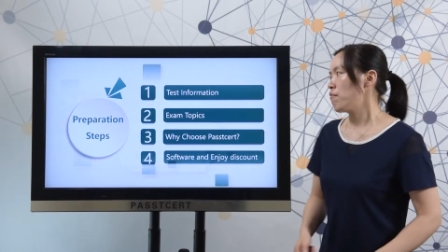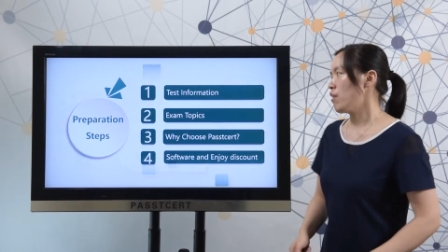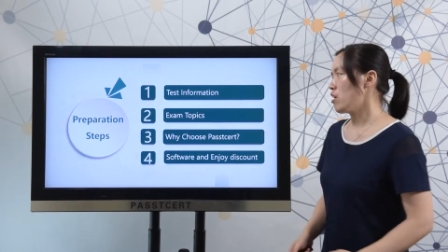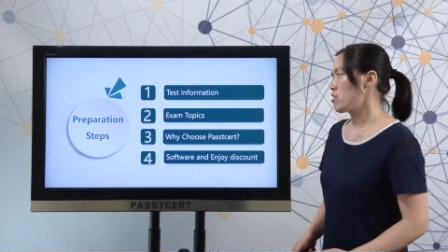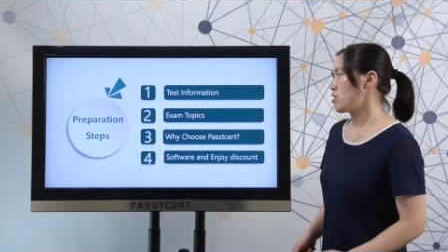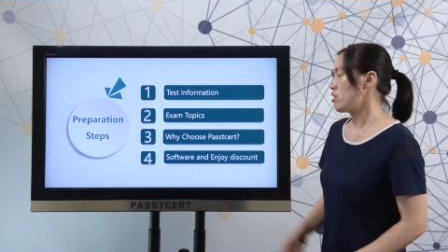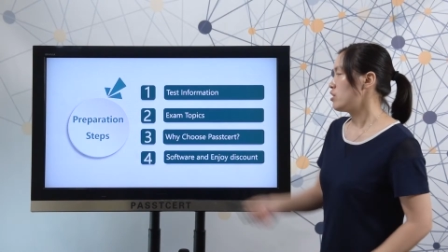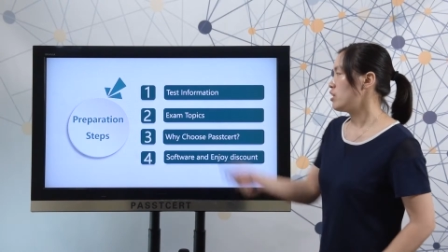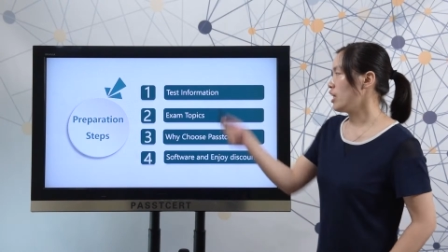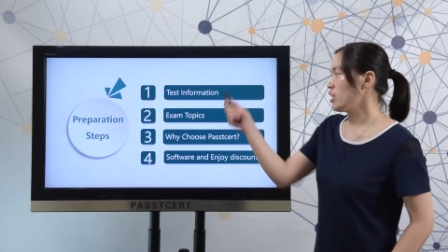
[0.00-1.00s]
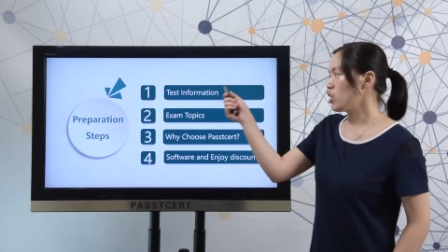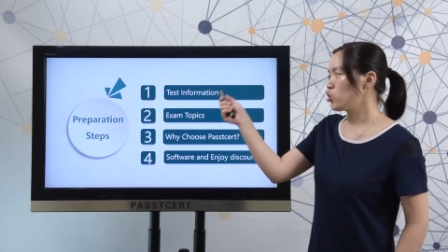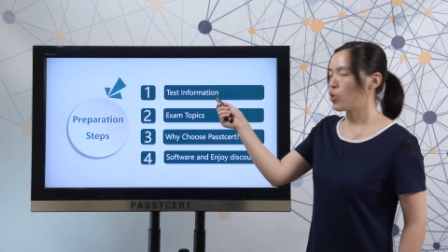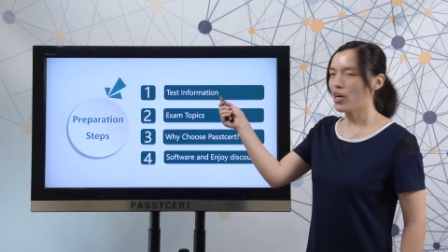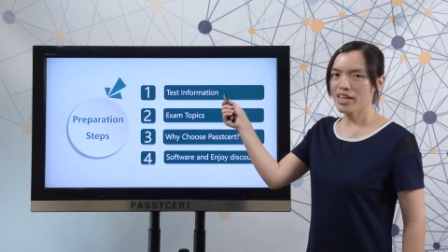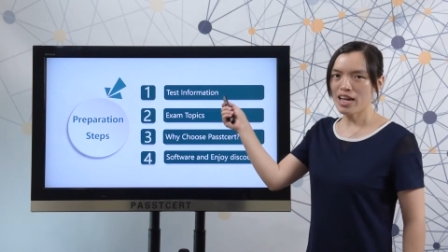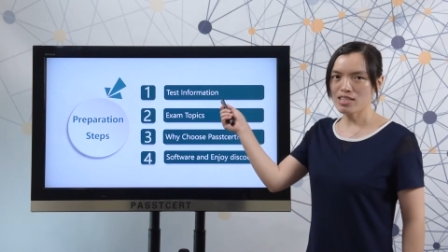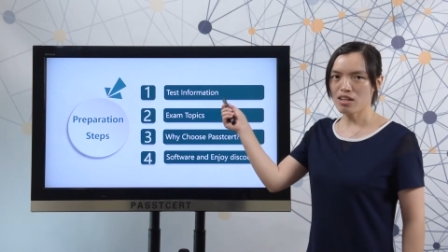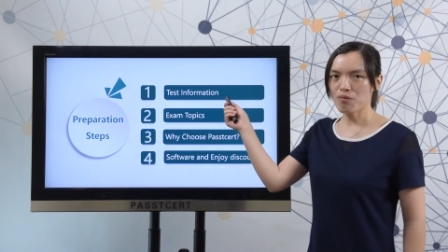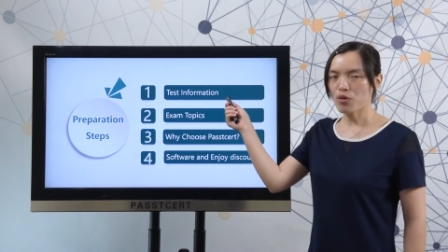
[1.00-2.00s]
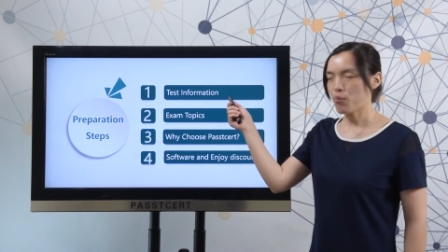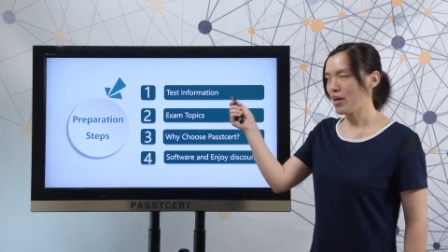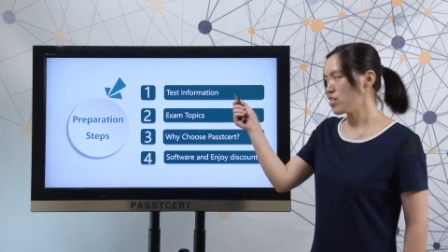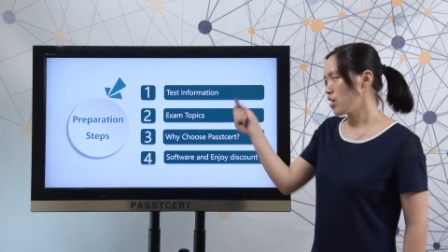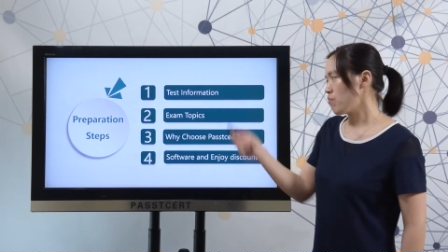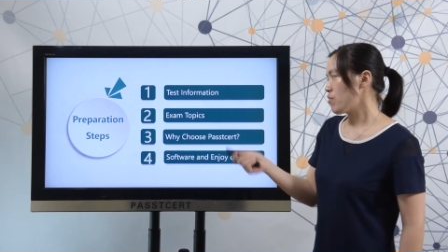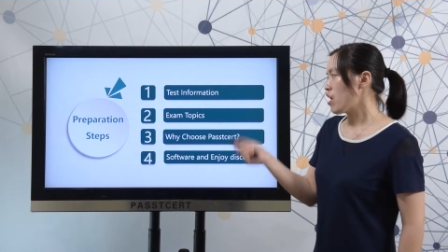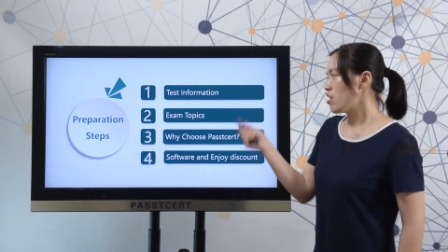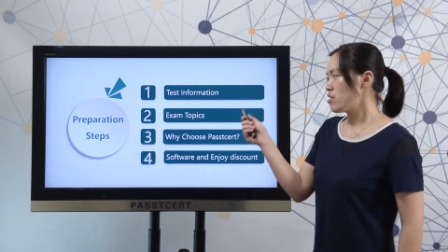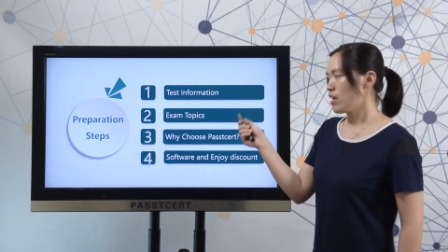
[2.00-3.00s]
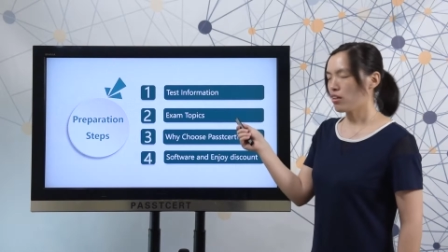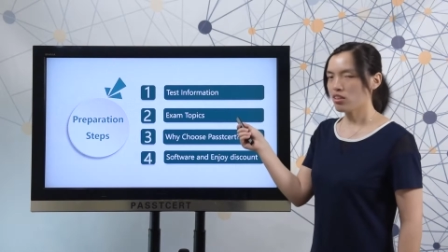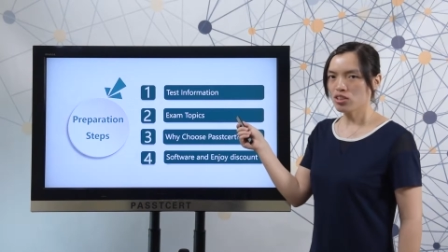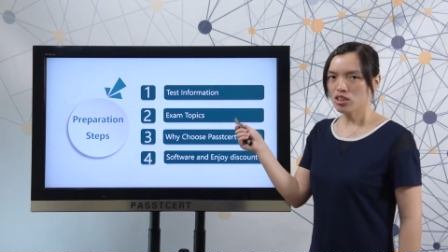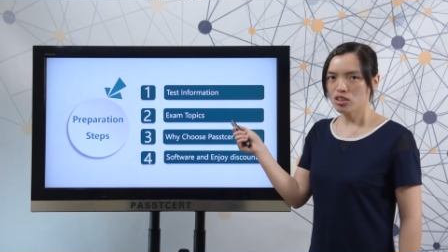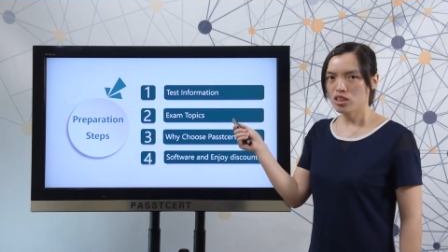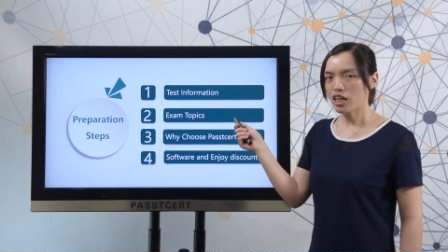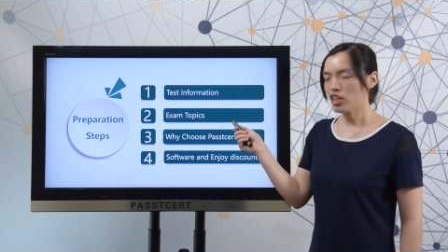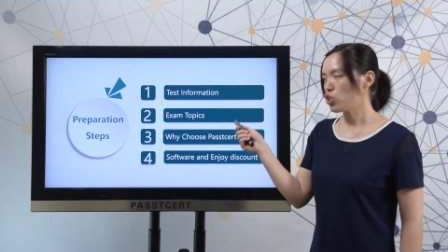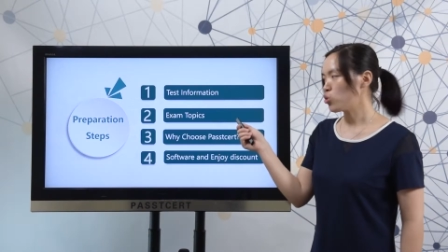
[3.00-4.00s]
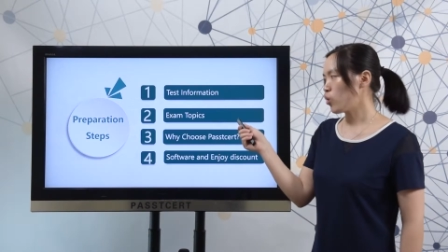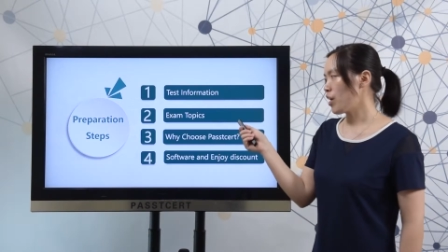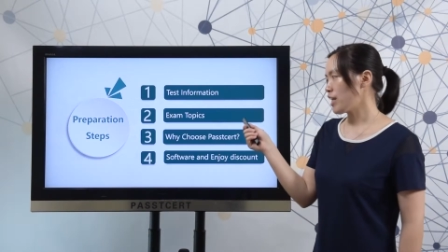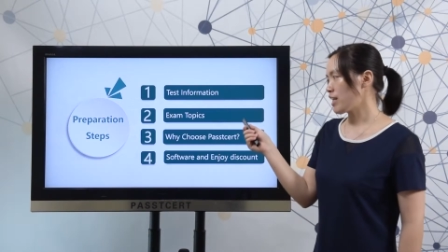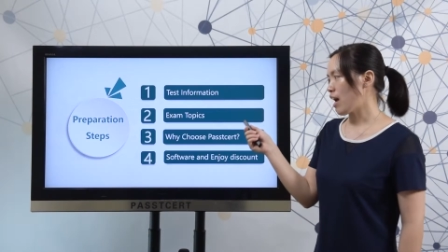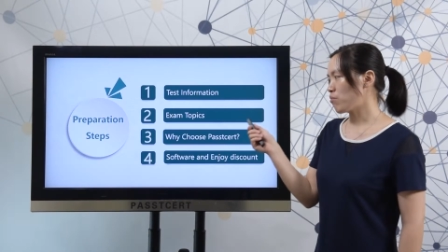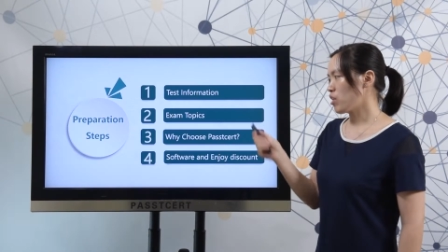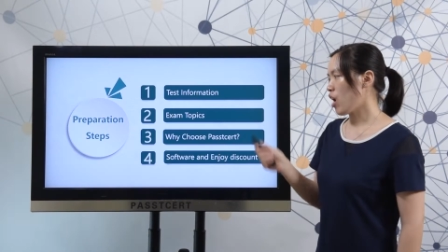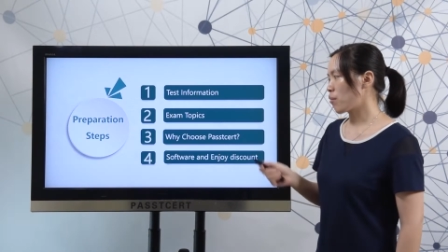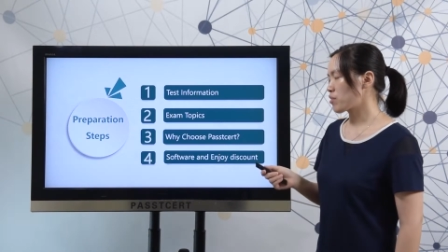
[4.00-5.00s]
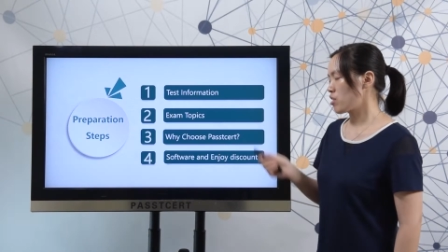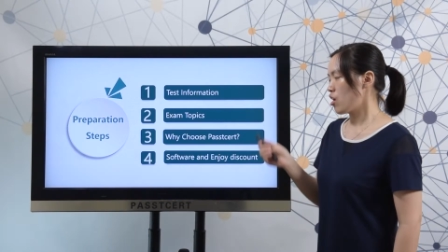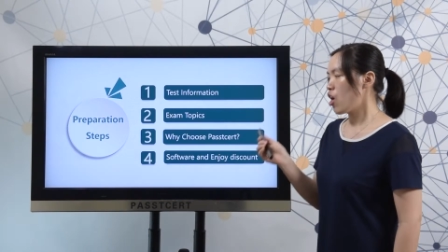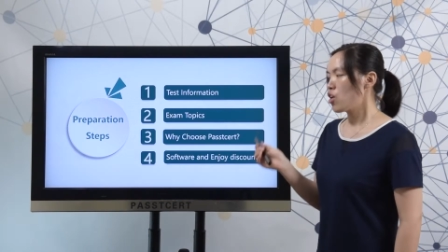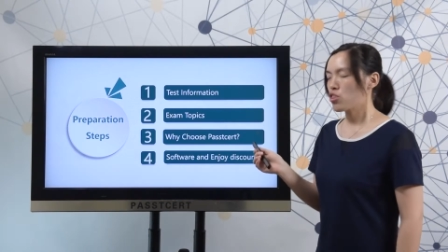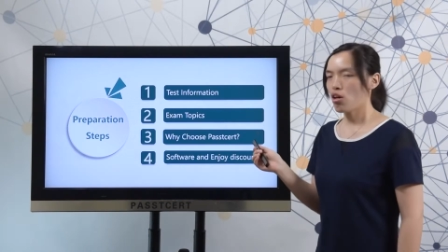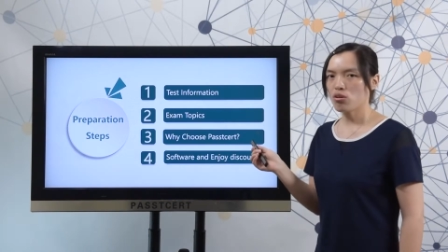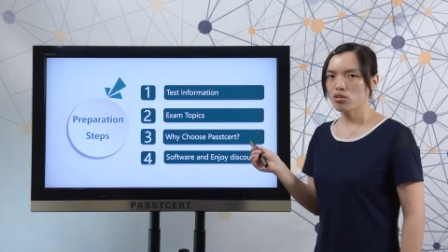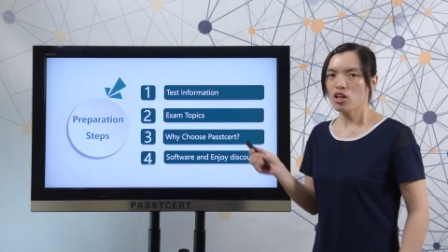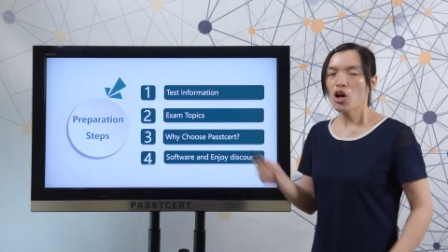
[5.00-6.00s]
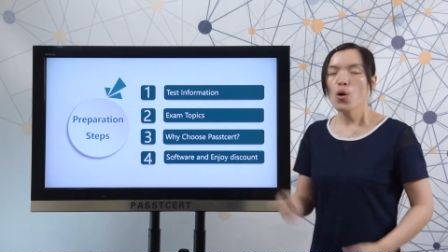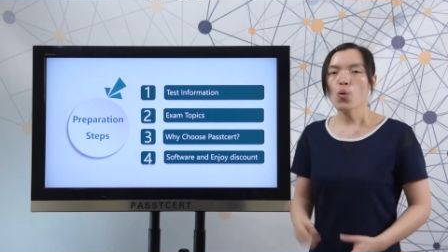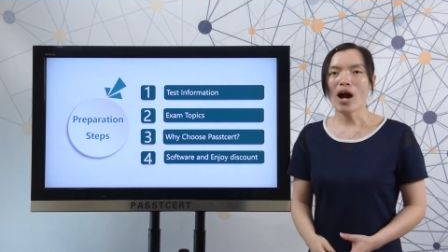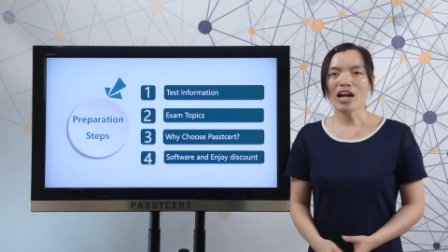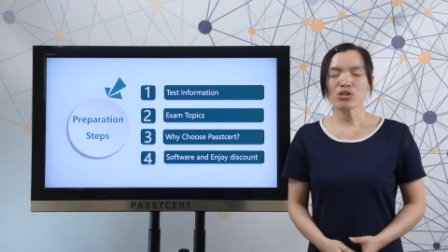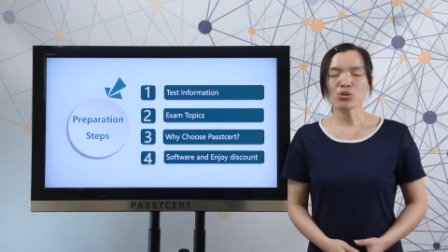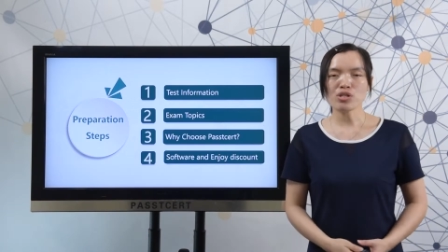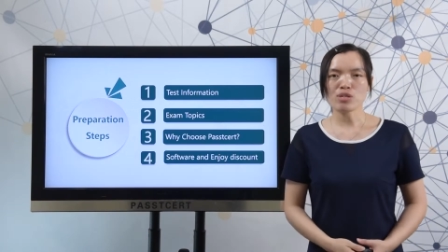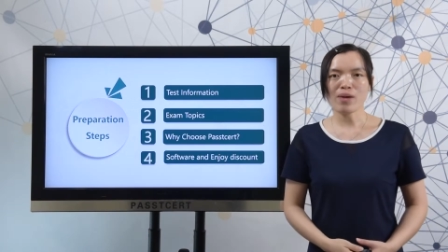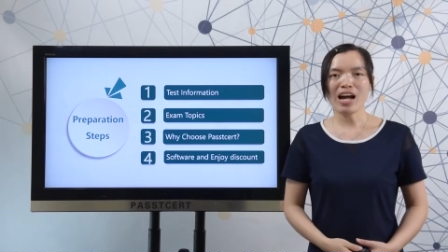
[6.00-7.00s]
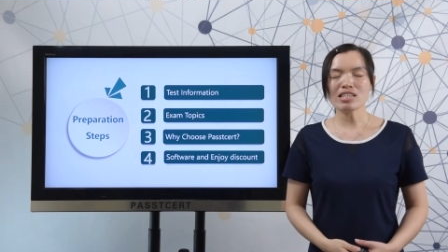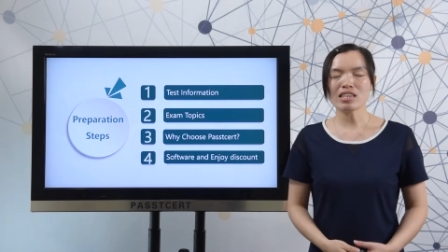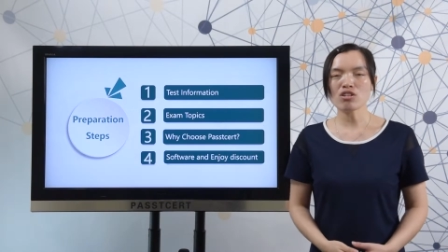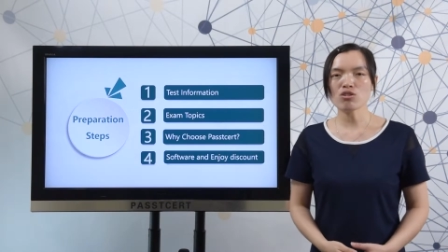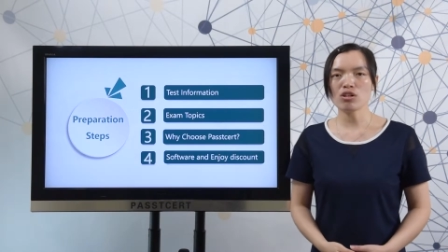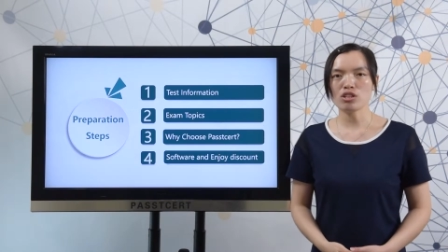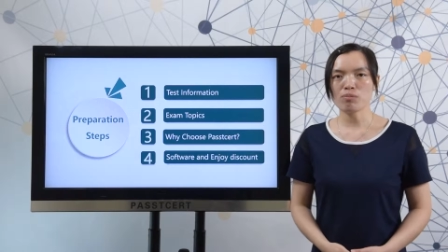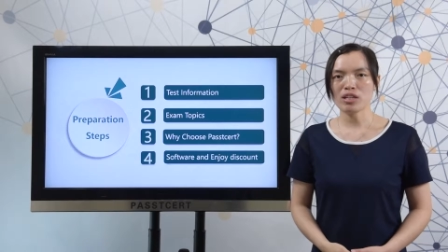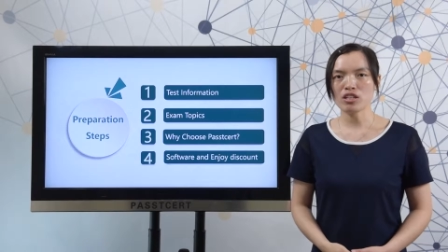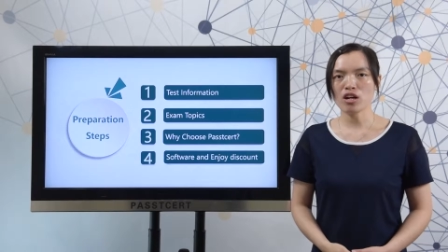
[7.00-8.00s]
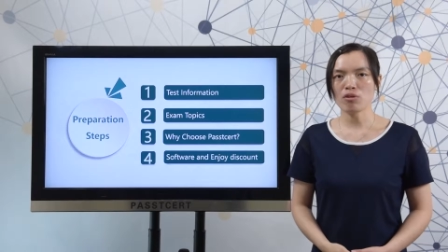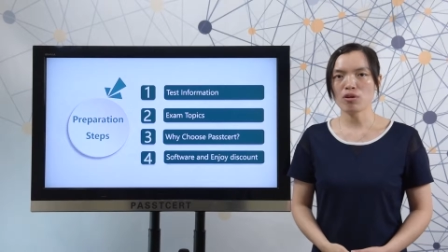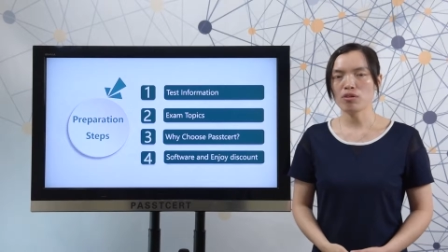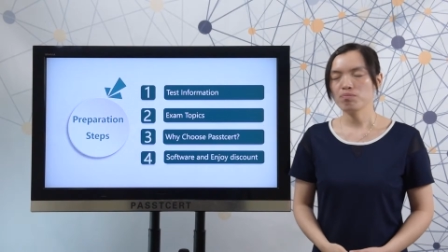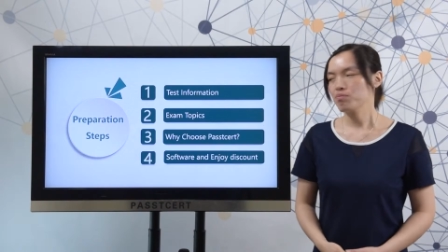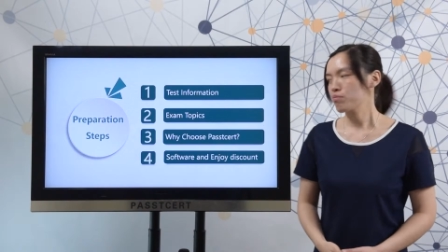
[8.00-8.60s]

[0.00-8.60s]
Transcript: First, learning your test information. Second, learning your exam topics. Third, why choose Passtcert material.